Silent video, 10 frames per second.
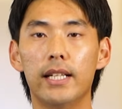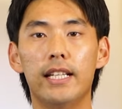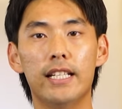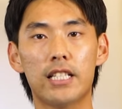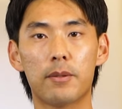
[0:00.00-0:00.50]

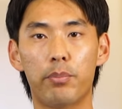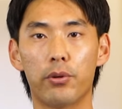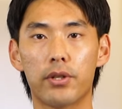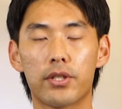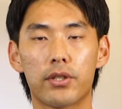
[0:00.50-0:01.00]
In
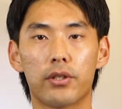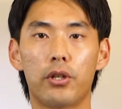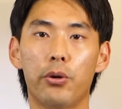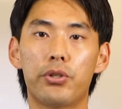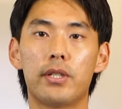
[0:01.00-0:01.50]
sports,
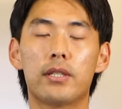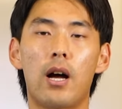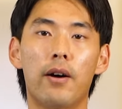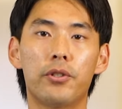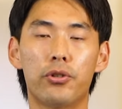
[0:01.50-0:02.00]
coaches
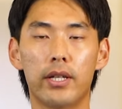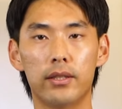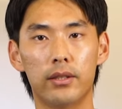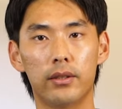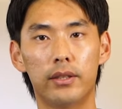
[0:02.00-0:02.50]
often try
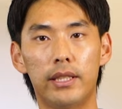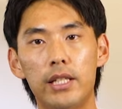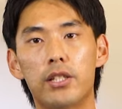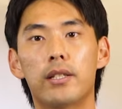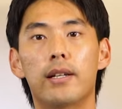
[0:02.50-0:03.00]
to
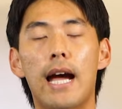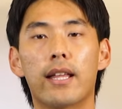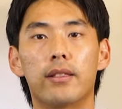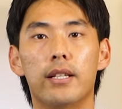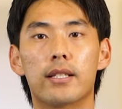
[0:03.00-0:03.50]
teach their
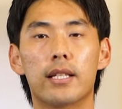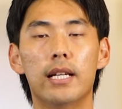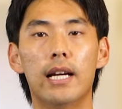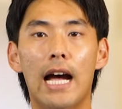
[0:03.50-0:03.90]
athletes